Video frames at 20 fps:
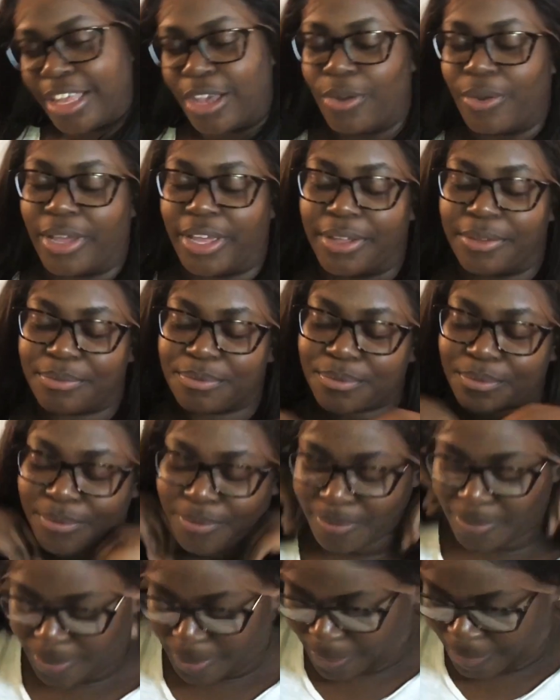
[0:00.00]
Okay.
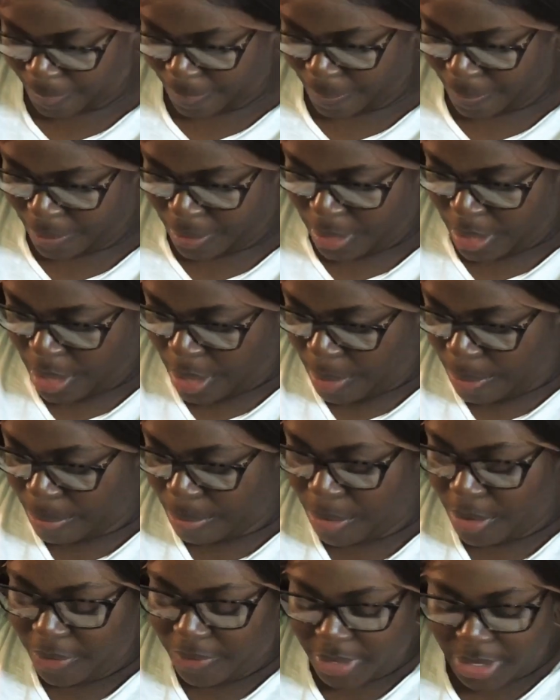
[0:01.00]

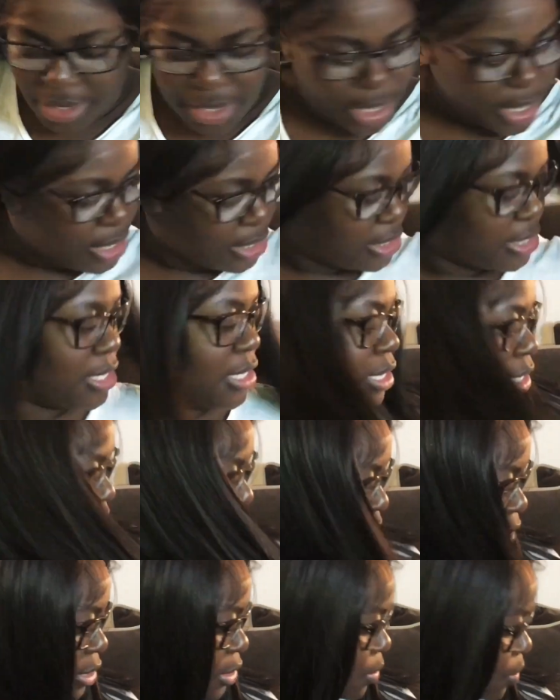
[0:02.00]
Moving on to the
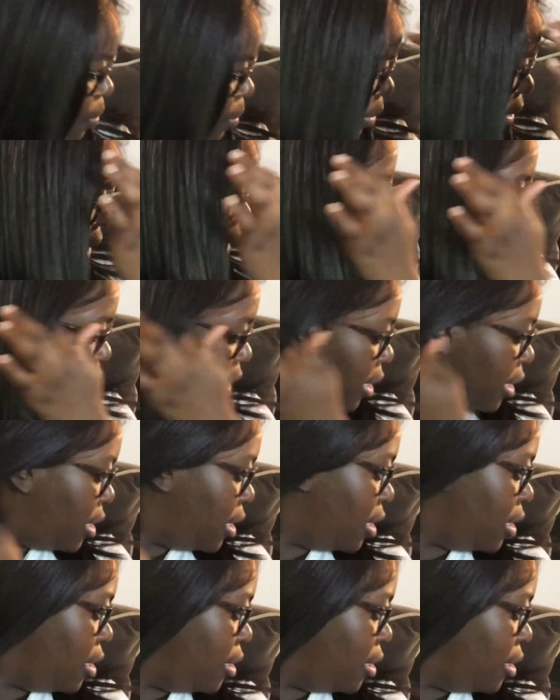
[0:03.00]
next wig.